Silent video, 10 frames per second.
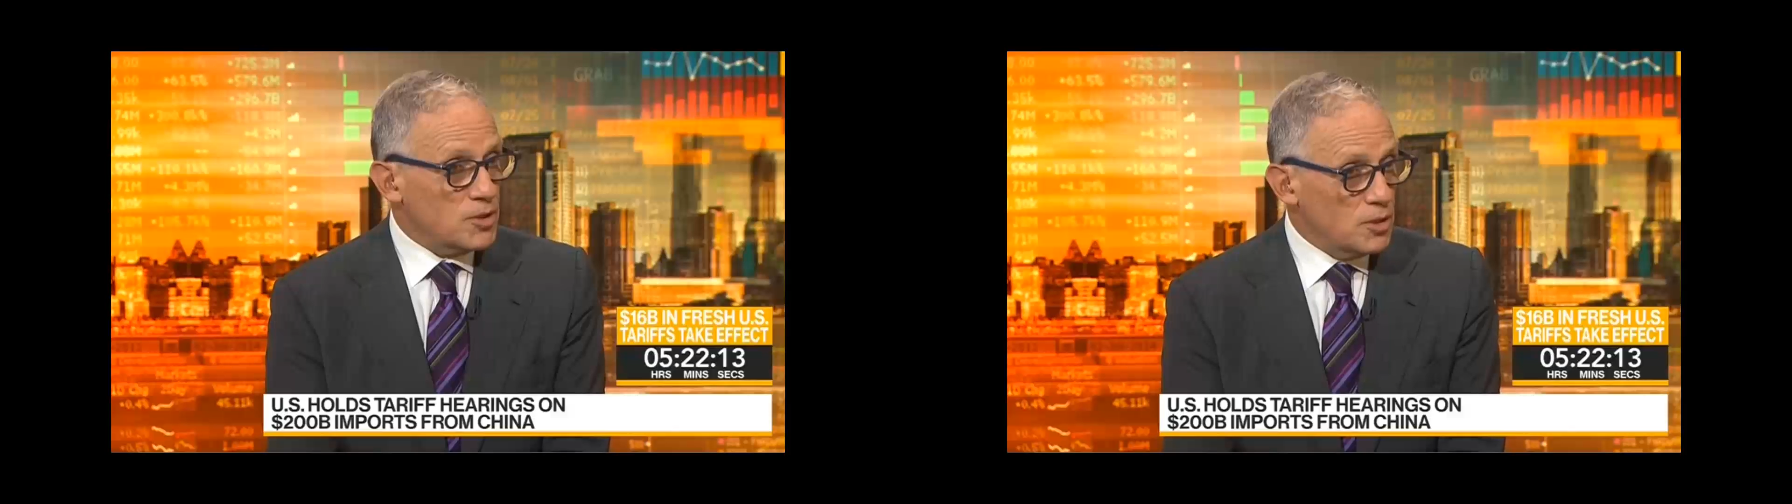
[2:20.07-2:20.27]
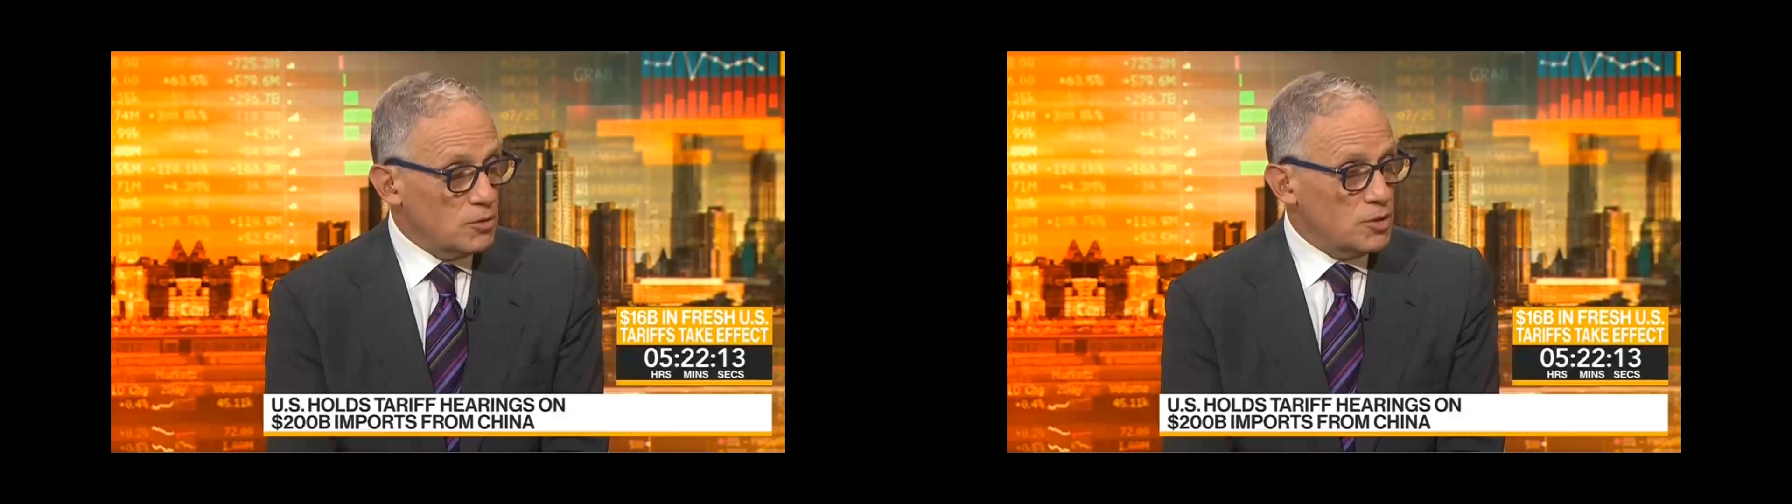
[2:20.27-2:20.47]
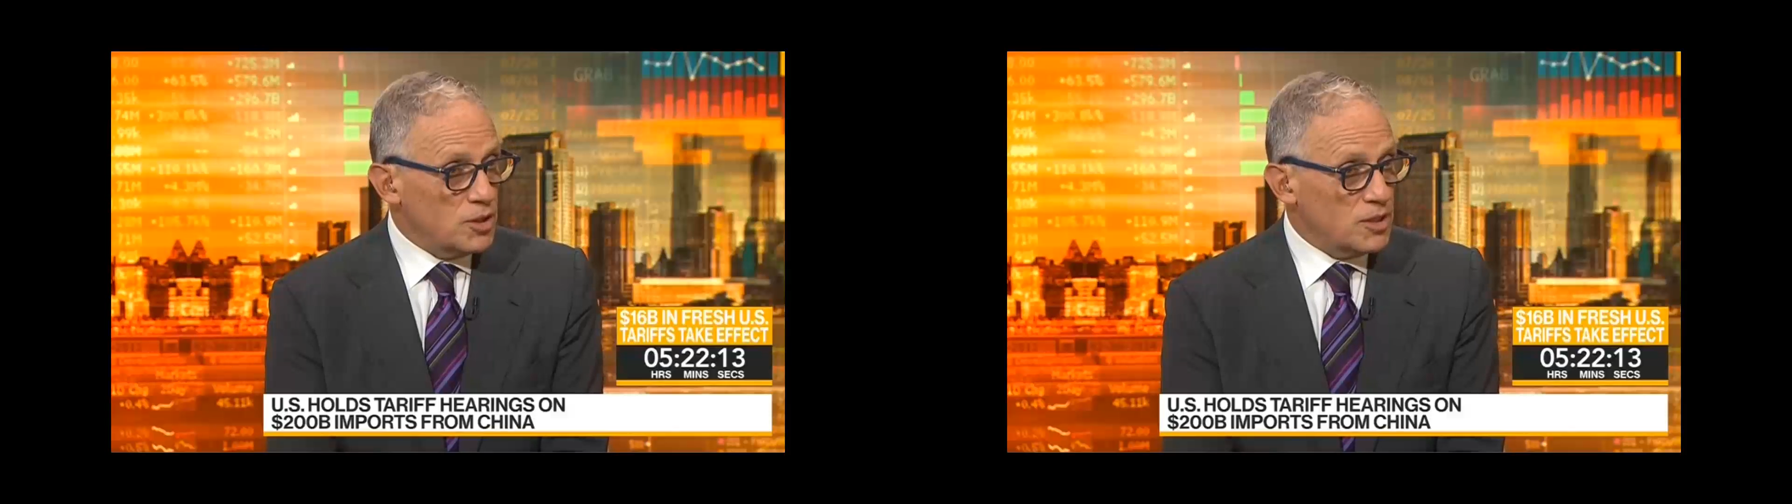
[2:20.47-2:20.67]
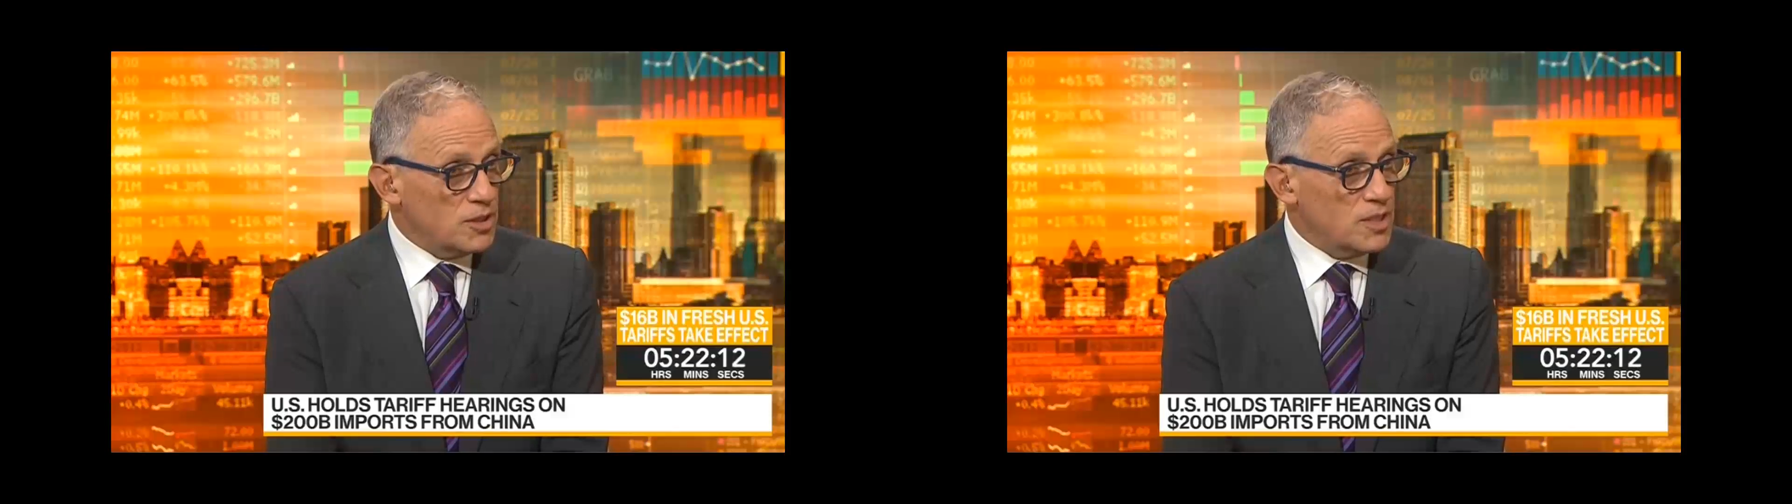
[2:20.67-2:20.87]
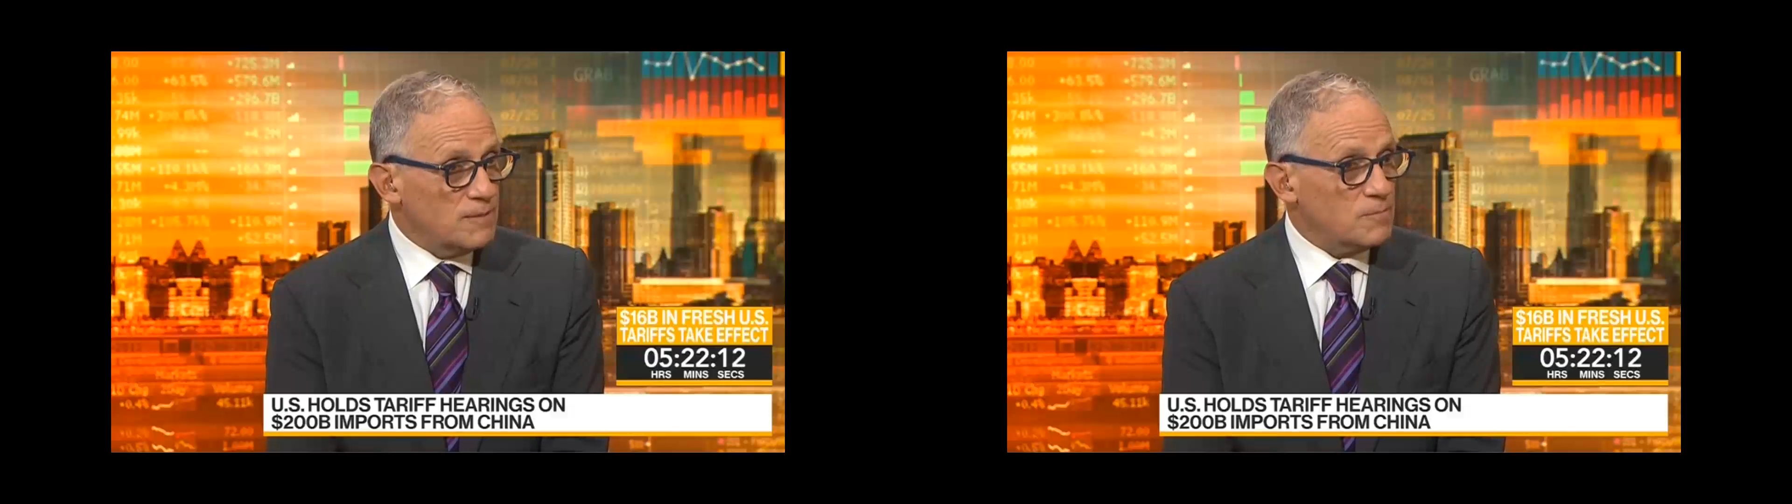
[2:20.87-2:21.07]

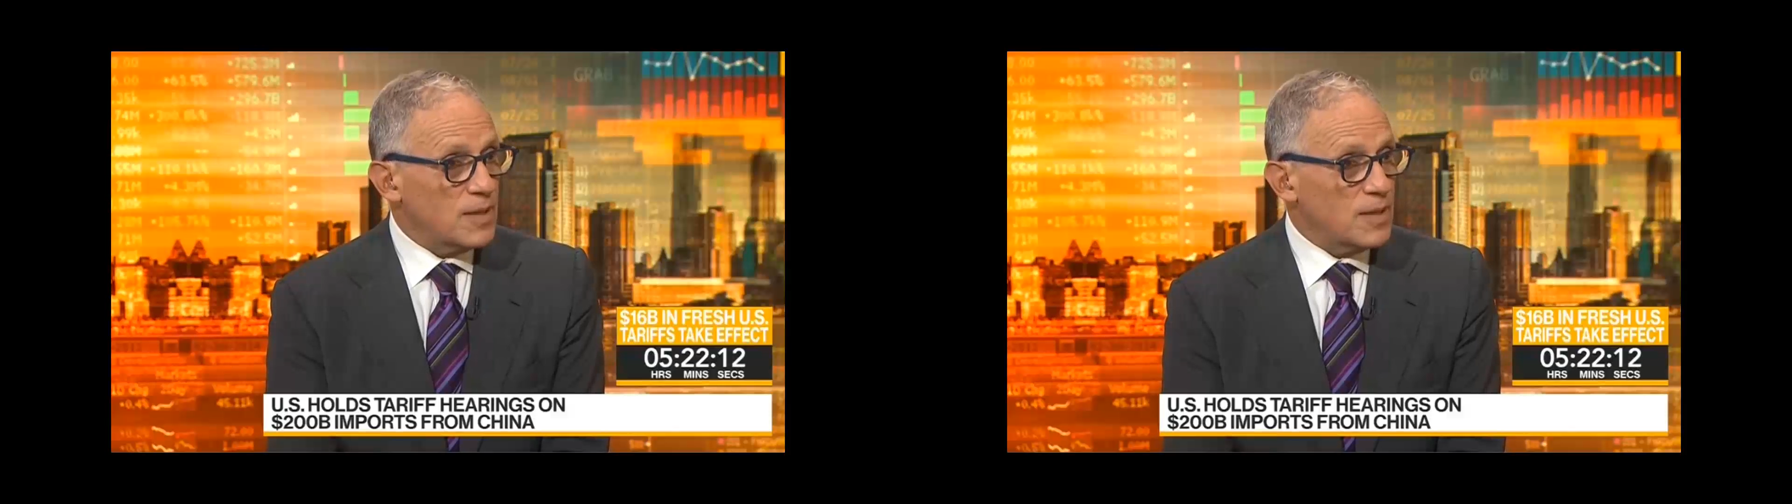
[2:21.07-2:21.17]
solutions